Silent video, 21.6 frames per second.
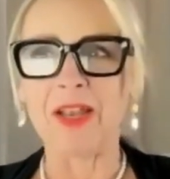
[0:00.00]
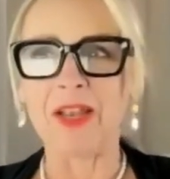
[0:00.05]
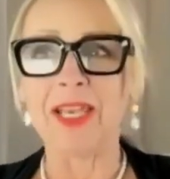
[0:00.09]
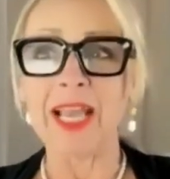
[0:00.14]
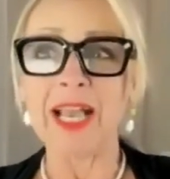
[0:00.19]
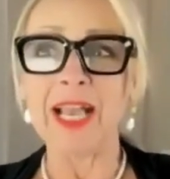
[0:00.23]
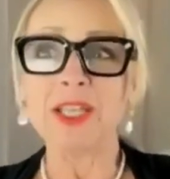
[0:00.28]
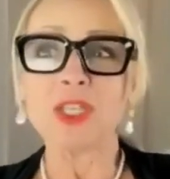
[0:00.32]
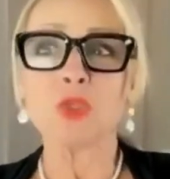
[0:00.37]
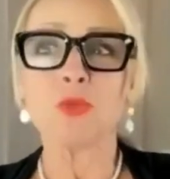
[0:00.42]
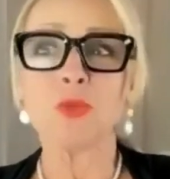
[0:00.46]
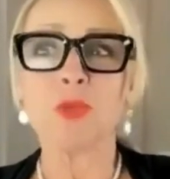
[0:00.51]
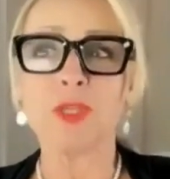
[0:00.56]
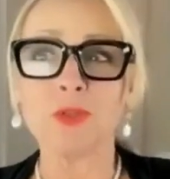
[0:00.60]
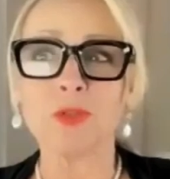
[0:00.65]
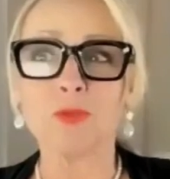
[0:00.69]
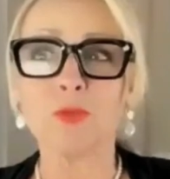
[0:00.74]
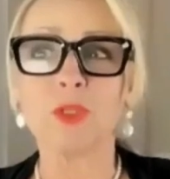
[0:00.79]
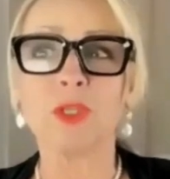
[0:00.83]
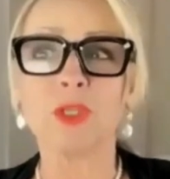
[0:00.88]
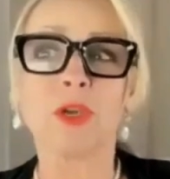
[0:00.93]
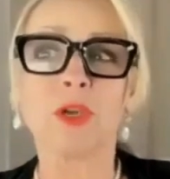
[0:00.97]
Last
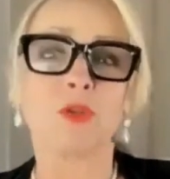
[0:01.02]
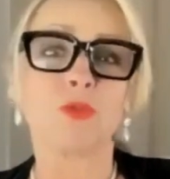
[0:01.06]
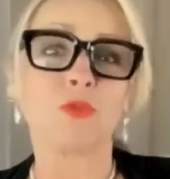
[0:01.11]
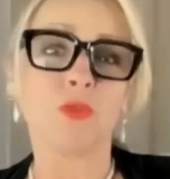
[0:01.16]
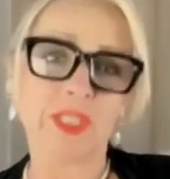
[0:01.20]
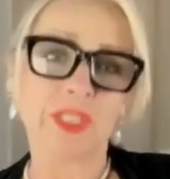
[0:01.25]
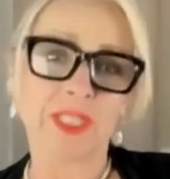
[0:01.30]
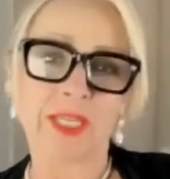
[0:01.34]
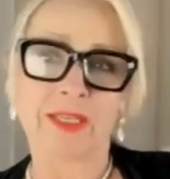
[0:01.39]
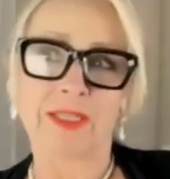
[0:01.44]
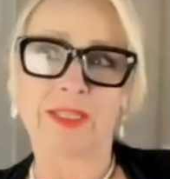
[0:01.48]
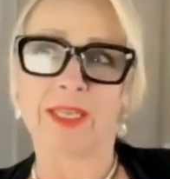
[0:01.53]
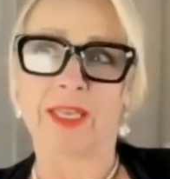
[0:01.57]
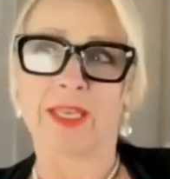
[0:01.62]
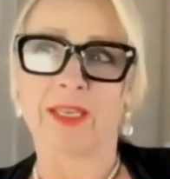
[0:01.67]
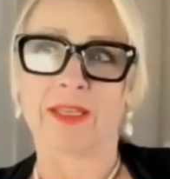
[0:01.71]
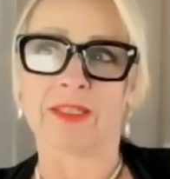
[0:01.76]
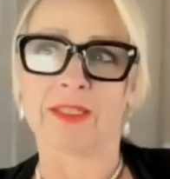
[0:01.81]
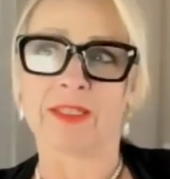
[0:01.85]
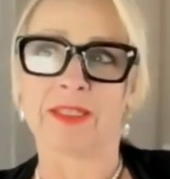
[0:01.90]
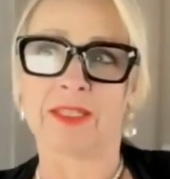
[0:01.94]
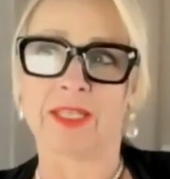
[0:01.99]
week, we got retail
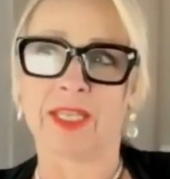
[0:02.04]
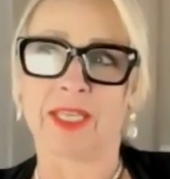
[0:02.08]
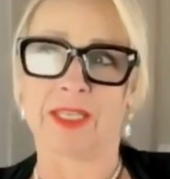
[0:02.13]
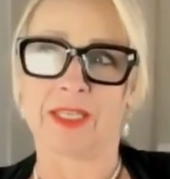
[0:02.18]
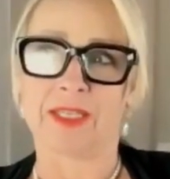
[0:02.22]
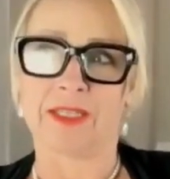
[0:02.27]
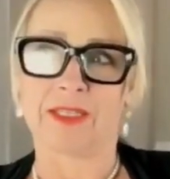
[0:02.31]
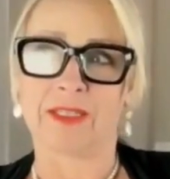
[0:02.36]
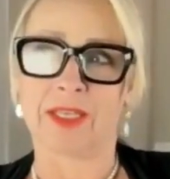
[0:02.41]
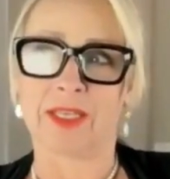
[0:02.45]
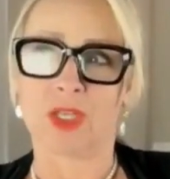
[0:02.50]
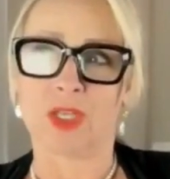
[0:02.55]
sales data